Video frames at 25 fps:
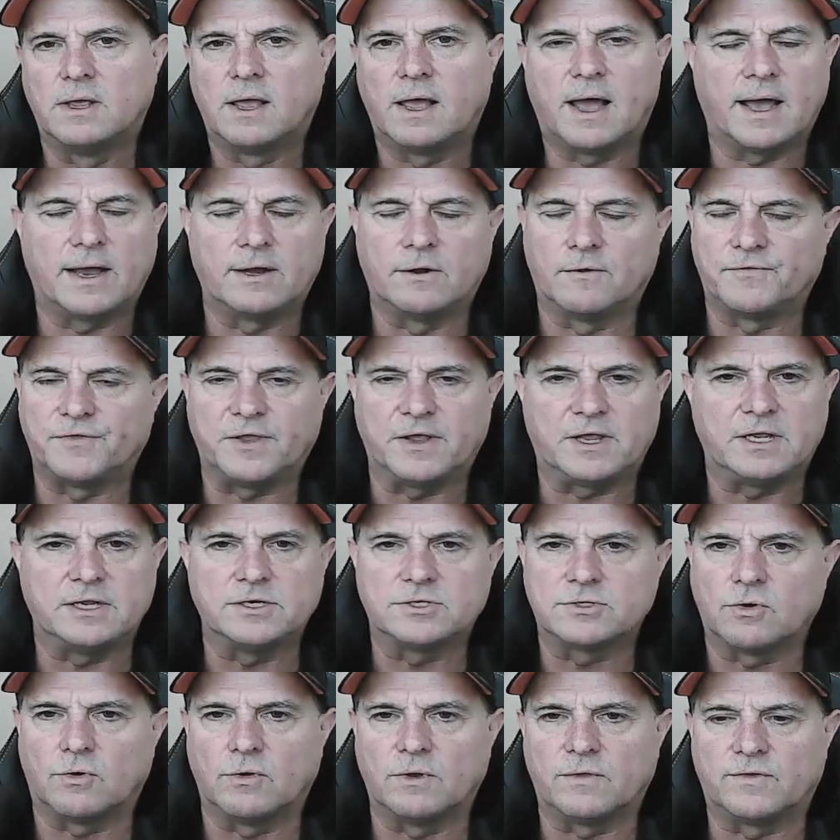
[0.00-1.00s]
I don't think
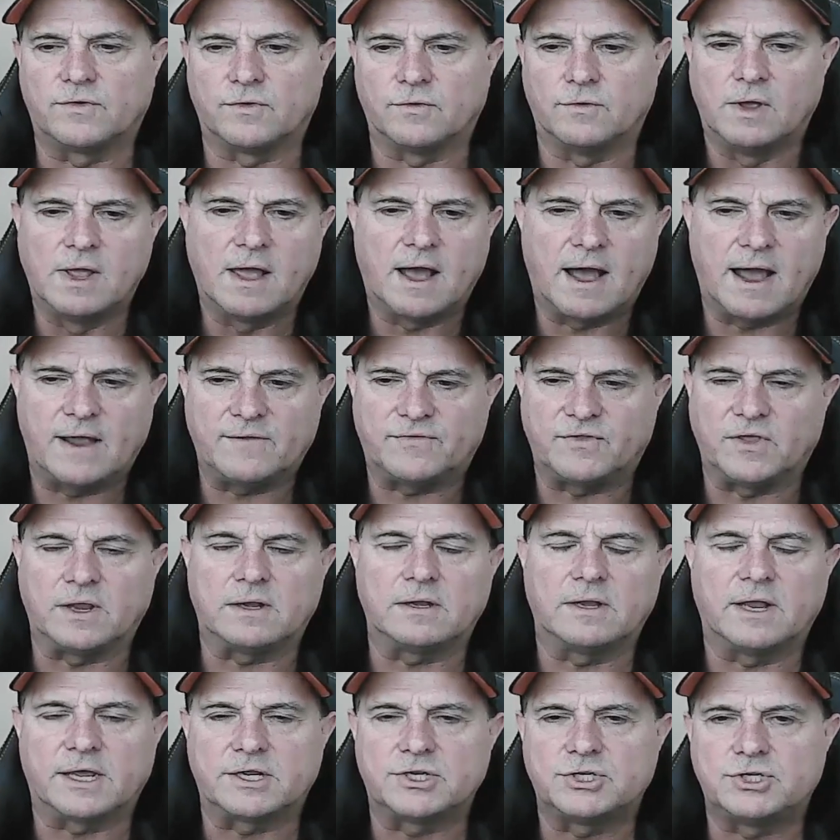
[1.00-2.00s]
he's going to. I
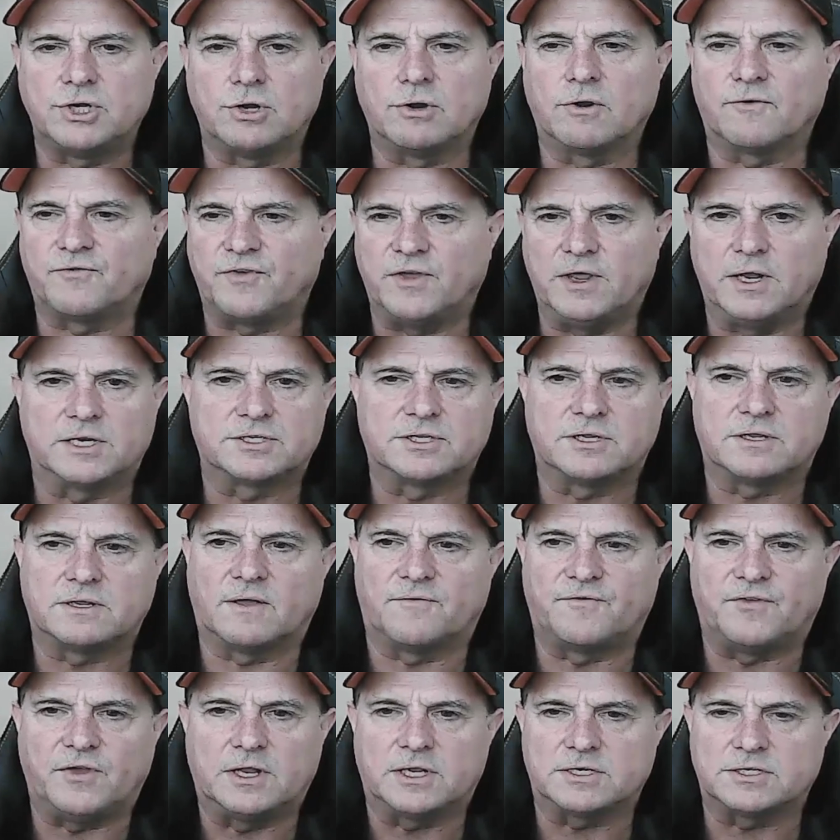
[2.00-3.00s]
think next year, if he
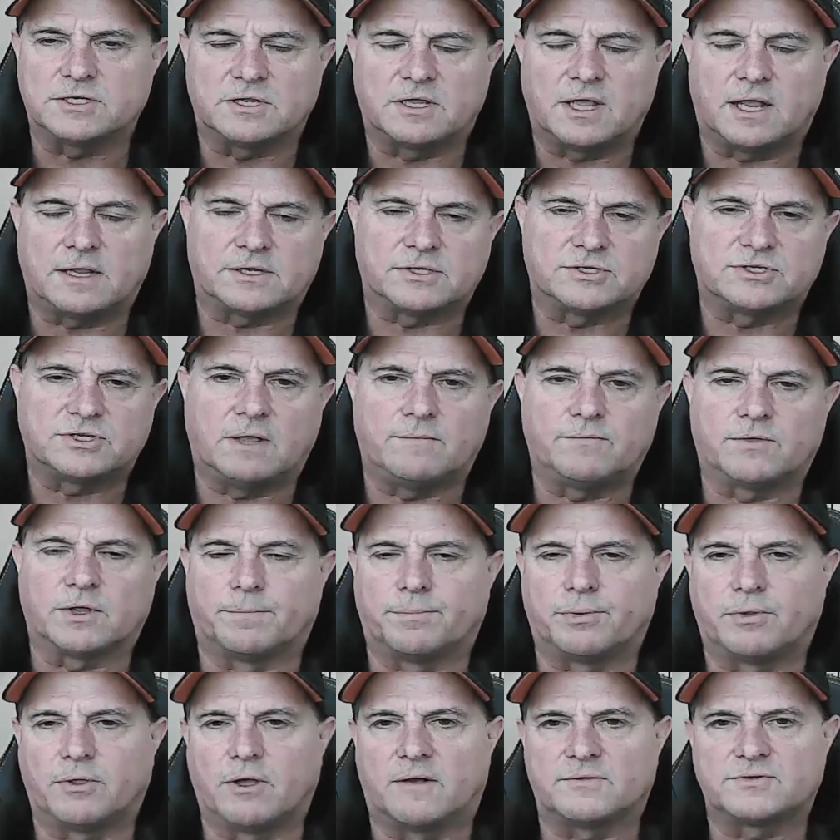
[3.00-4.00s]
doesn't take this team to the
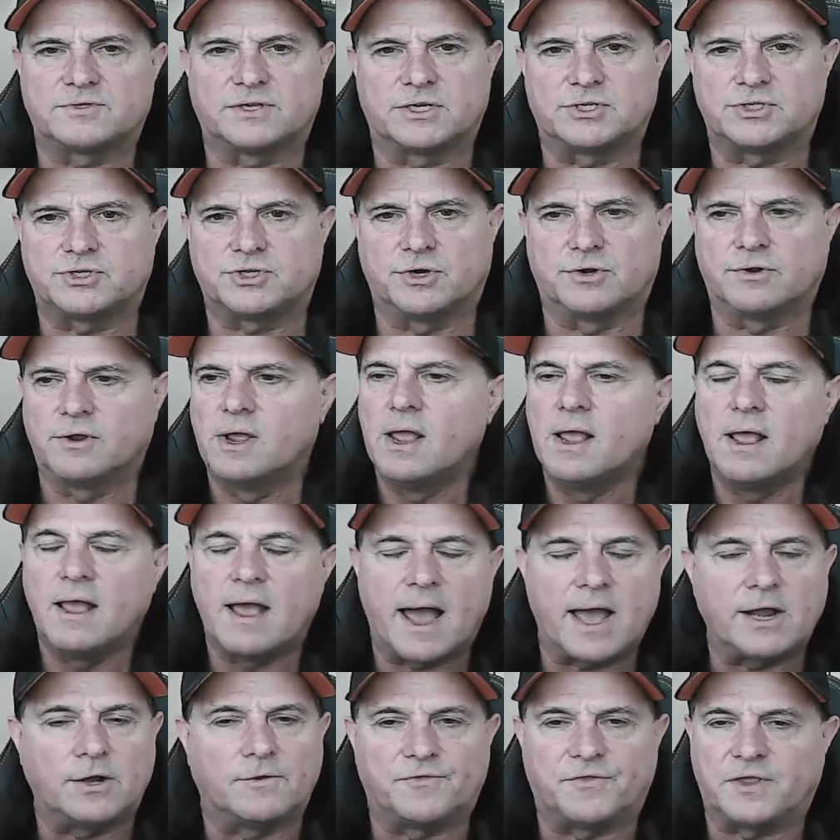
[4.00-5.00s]
playoffs next year,
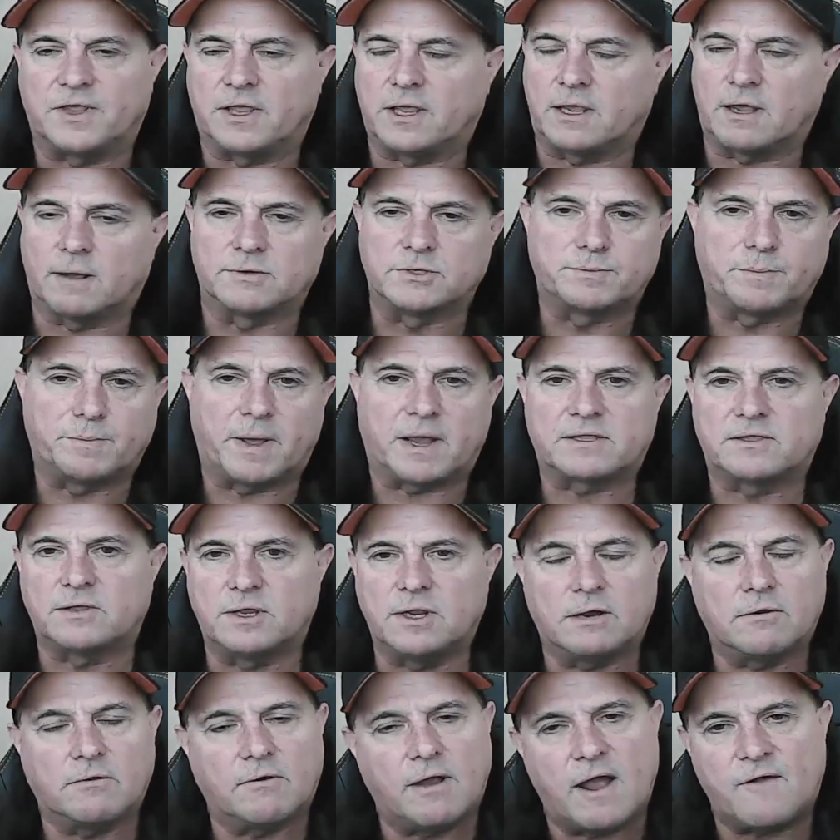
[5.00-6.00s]
I don't think he comes back the
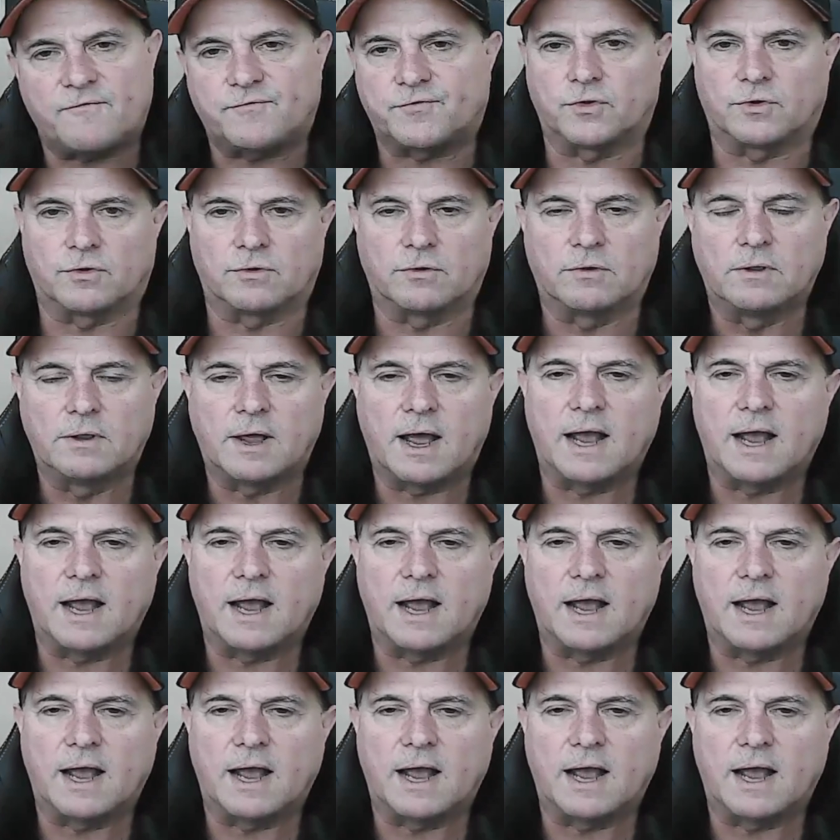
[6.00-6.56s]
year after.